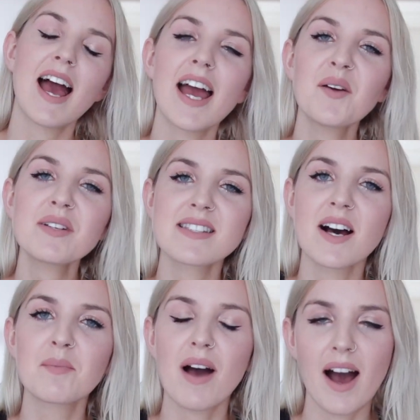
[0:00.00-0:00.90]
Hey, what's
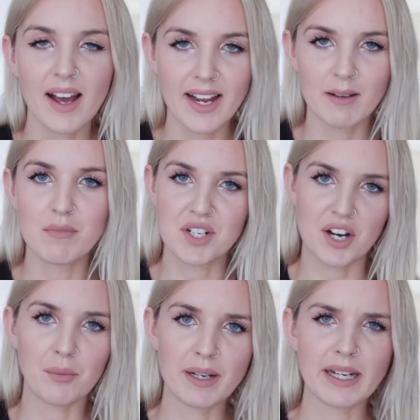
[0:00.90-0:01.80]
up? I am
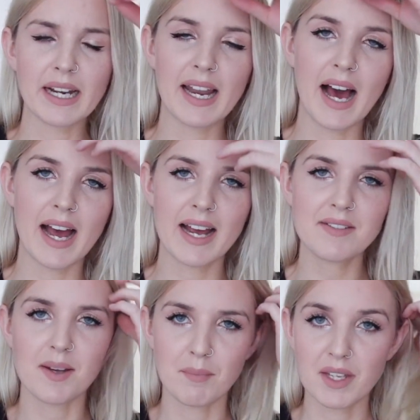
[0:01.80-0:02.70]
Michelle B and I
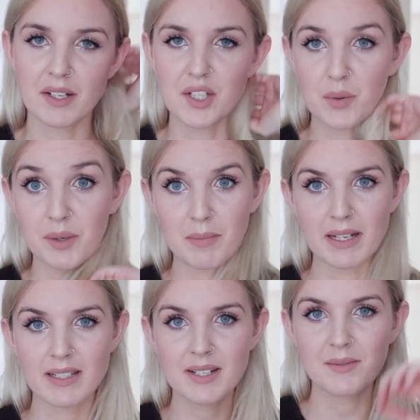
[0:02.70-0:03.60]
have something to
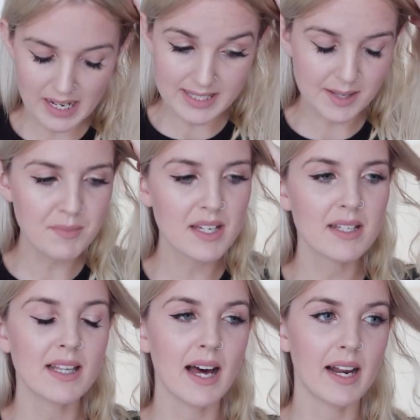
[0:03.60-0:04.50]
admit. It's
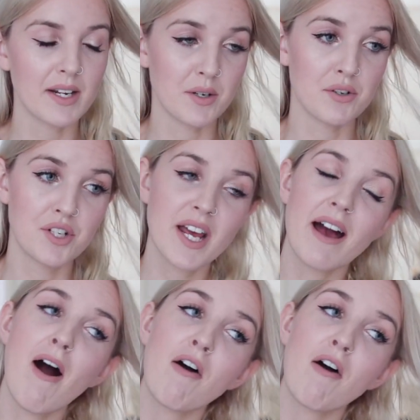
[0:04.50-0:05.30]
something that I don't share